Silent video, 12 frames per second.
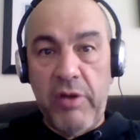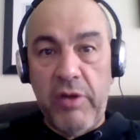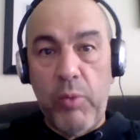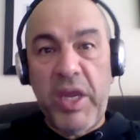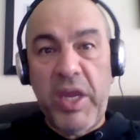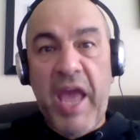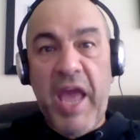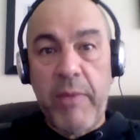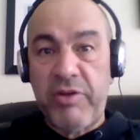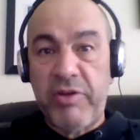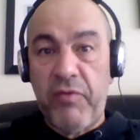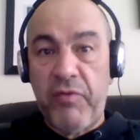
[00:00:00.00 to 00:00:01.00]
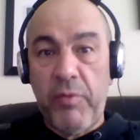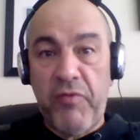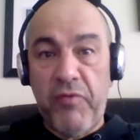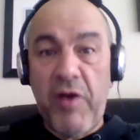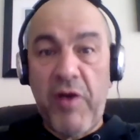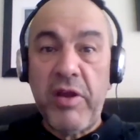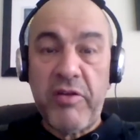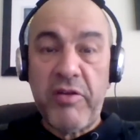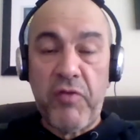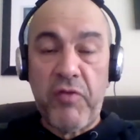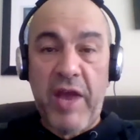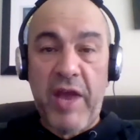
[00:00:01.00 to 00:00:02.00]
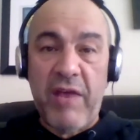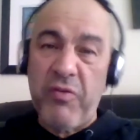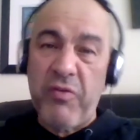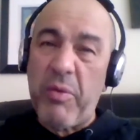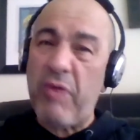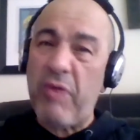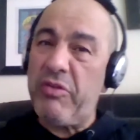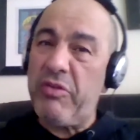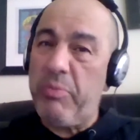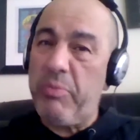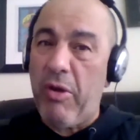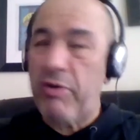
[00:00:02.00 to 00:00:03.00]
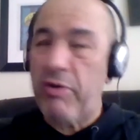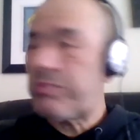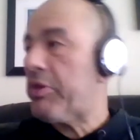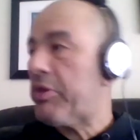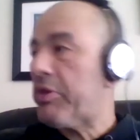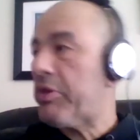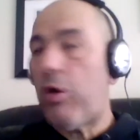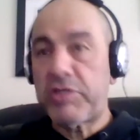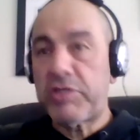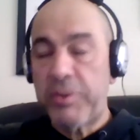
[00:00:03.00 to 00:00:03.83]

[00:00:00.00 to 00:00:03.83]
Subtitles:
And we came at it from a very different angle from a lot of the blogs, because